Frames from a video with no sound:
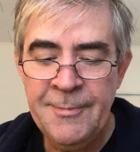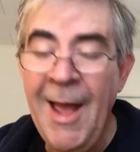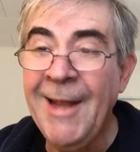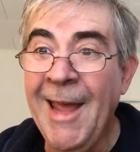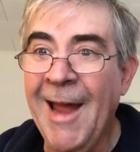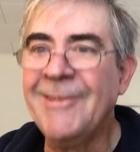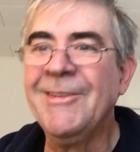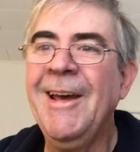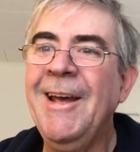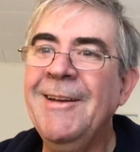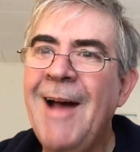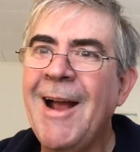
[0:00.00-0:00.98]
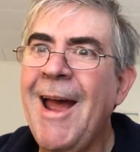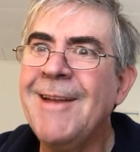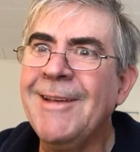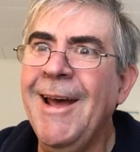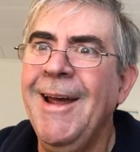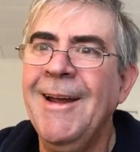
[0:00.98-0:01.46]
I can't see! I
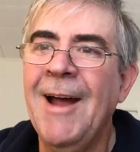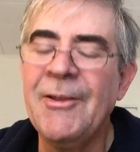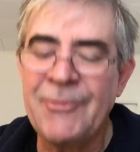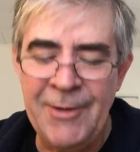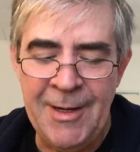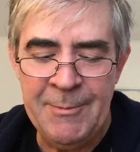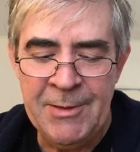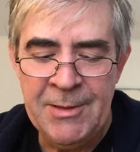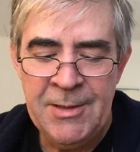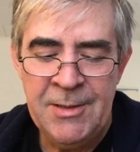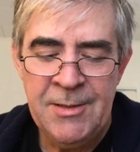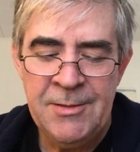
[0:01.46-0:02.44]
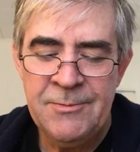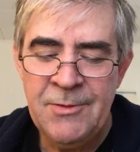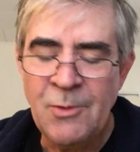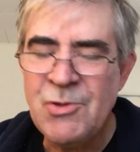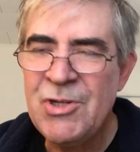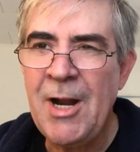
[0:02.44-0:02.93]
can't see! I screamed.
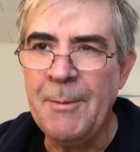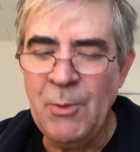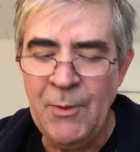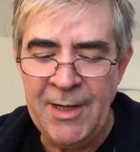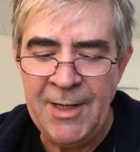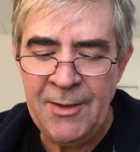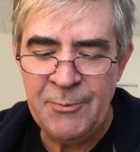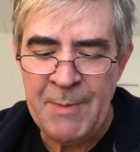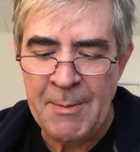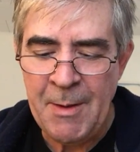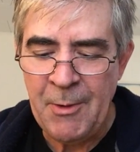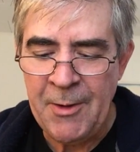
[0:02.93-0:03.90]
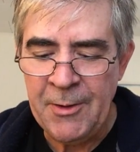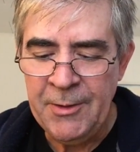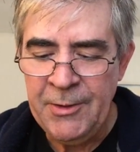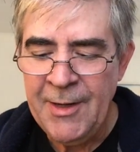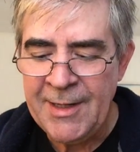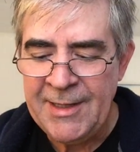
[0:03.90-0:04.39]
Shut up, you idiot, spat my brother.
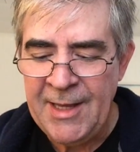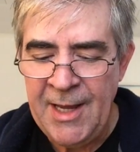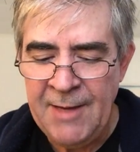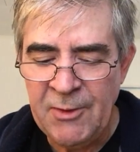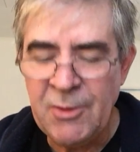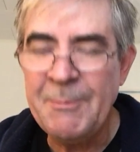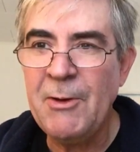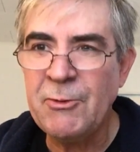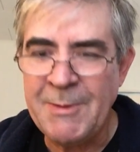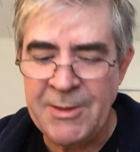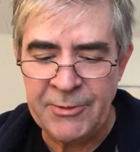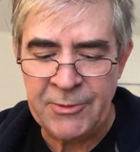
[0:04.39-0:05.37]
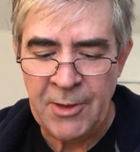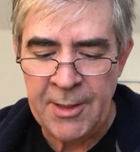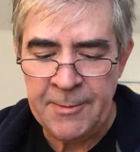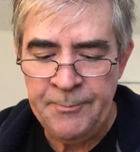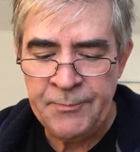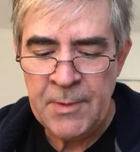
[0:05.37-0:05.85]
You're in a cave. It's supposed to be this dark.